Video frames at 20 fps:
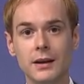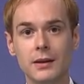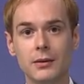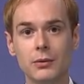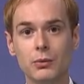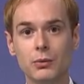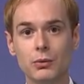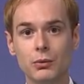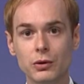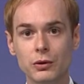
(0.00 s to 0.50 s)

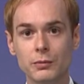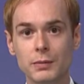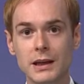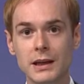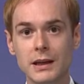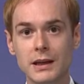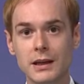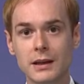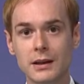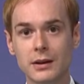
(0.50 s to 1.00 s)
would
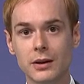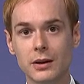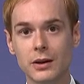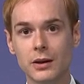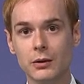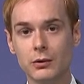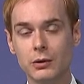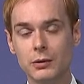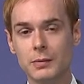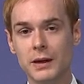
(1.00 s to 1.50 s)
be
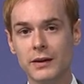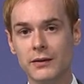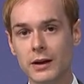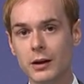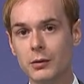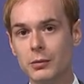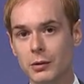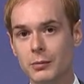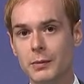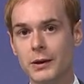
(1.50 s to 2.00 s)

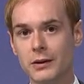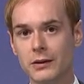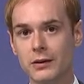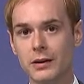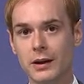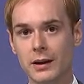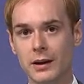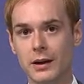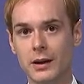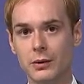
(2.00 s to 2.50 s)
available, but
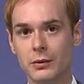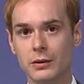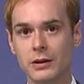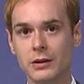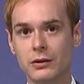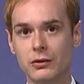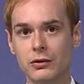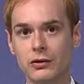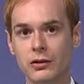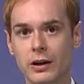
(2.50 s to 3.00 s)
I would
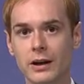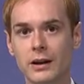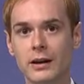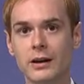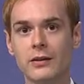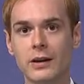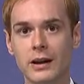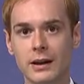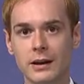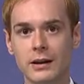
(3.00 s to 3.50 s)
need to check
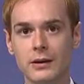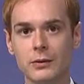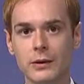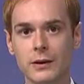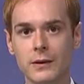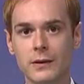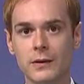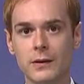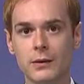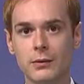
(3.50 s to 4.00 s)
exactly
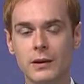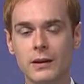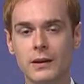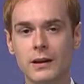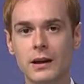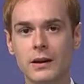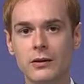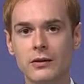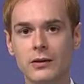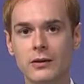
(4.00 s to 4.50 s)
with
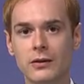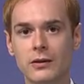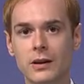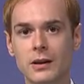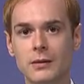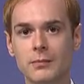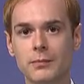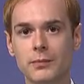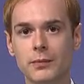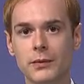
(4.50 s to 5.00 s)
the
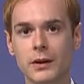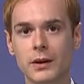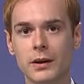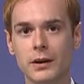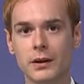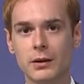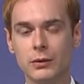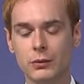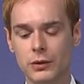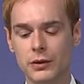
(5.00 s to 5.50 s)
agency
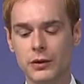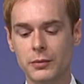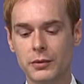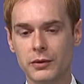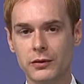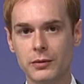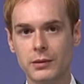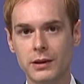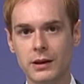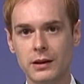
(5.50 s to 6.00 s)
what the
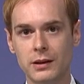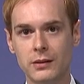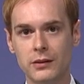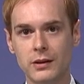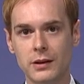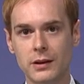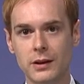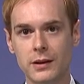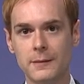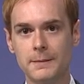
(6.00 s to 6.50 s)
possibilities
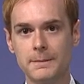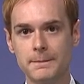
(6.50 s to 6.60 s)
are there.